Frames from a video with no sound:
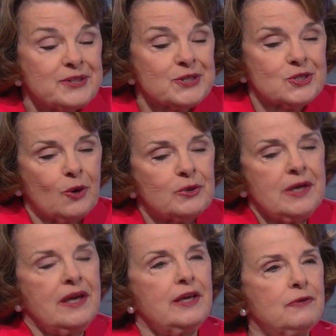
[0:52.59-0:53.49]
just don't,
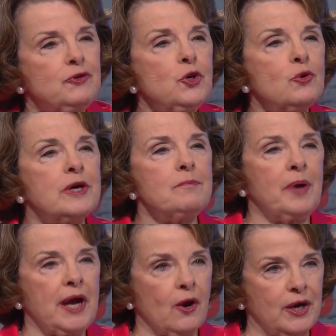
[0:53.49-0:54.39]
if you
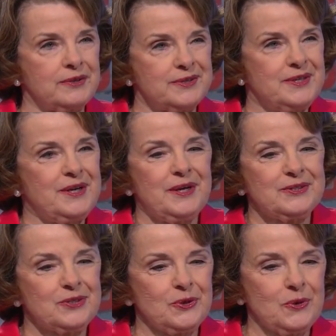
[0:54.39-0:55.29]
compare it
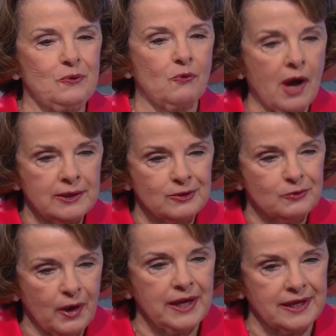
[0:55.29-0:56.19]
to Ronald
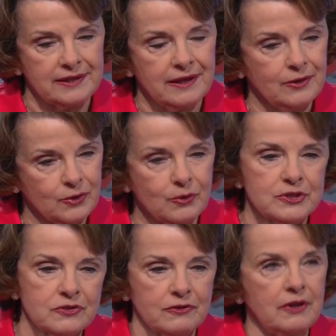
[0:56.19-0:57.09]
Reagan, who
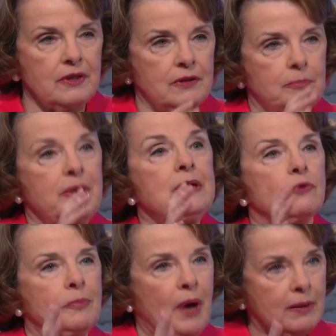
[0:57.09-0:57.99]
was the big
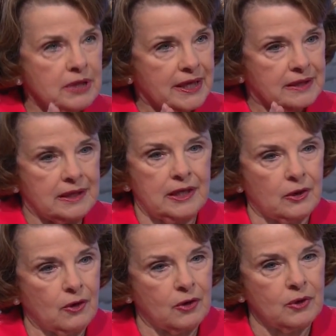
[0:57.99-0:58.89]
Republican
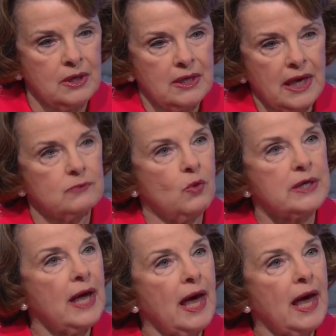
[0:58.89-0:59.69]
hero, and what